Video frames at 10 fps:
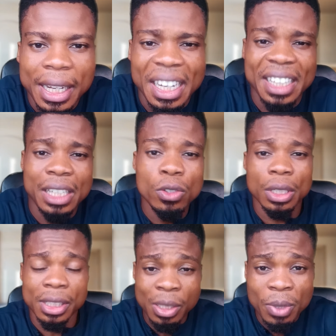Now, then,
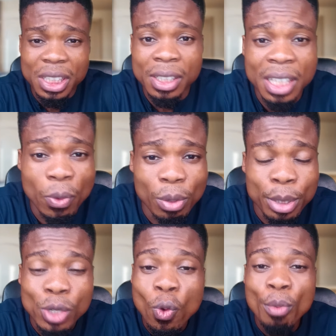you see what he's saying,
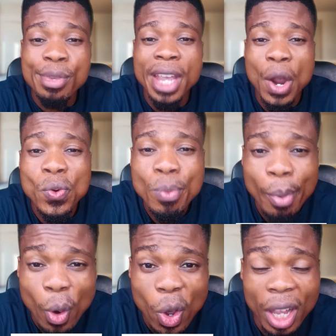he won't be a old
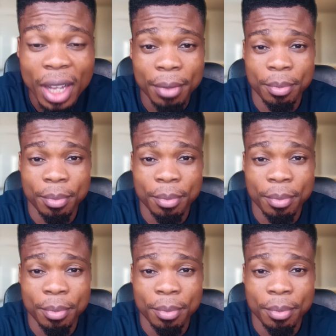boy.